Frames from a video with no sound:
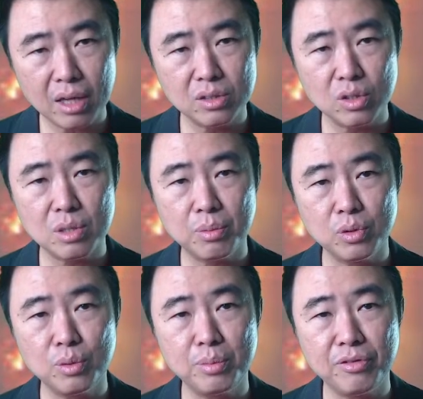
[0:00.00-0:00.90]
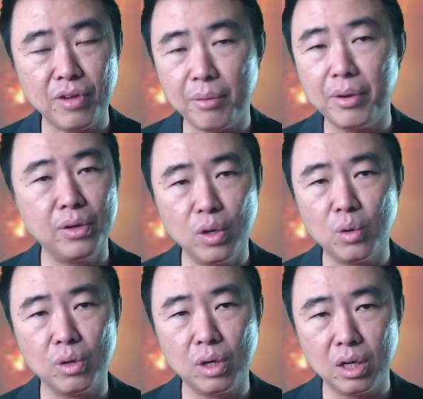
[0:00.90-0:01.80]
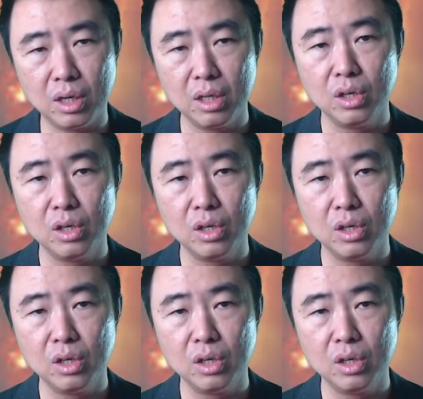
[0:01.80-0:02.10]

is not supposed to be fair, but no,